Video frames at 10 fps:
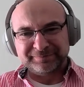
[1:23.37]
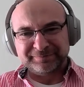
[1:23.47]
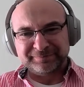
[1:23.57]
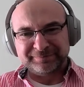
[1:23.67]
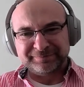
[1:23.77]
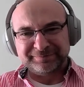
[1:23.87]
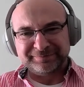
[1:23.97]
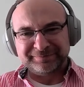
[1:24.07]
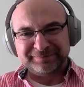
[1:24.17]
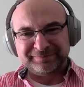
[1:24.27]

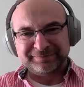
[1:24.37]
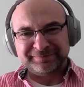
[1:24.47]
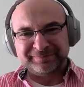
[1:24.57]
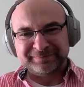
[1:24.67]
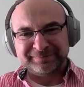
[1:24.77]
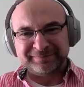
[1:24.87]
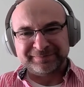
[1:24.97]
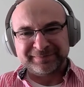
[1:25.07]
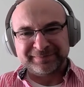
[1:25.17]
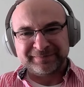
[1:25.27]

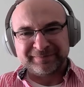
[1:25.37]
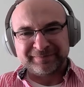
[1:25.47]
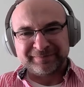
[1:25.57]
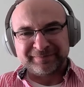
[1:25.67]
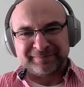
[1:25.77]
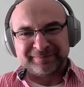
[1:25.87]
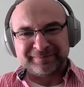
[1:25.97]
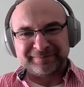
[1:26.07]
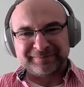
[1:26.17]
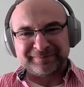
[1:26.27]

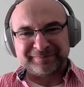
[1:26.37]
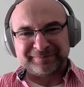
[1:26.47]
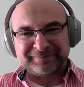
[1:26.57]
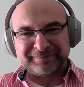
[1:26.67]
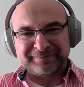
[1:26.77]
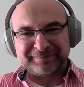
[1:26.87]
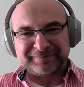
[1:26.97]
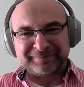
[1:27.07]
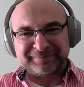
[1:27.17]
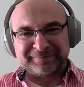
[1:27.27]

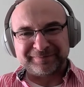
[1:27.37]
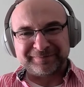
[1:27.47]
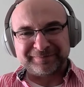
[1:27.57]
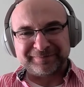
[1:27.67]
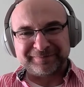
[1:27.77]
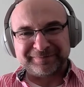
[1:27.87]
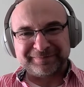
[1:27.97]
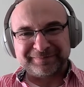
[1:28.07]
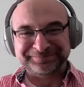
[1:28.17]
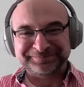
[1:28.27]

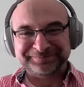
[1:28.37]
(not speaking)